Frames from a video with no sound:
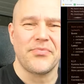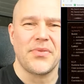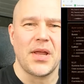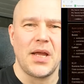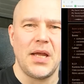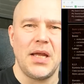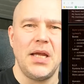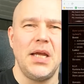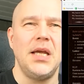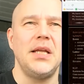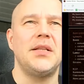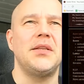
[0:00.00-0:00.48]

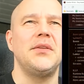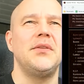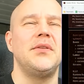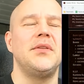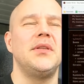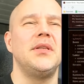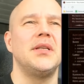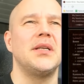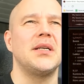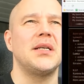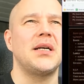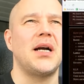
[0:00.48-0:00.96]
it
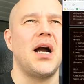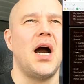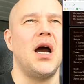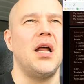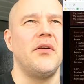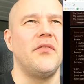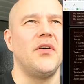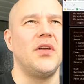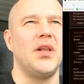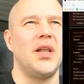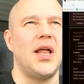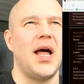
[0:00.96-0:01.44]
kind
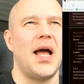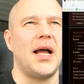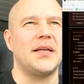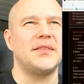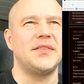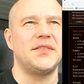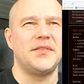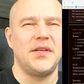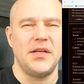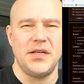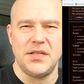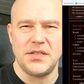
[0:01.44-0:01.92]
of
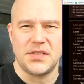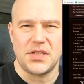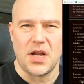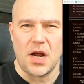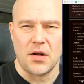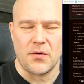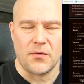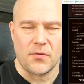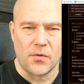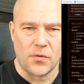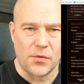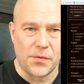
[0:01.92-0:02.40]
lacks this kind
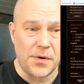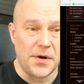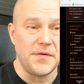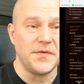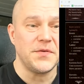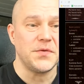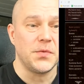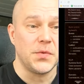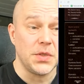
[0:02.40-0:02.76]
of riffs,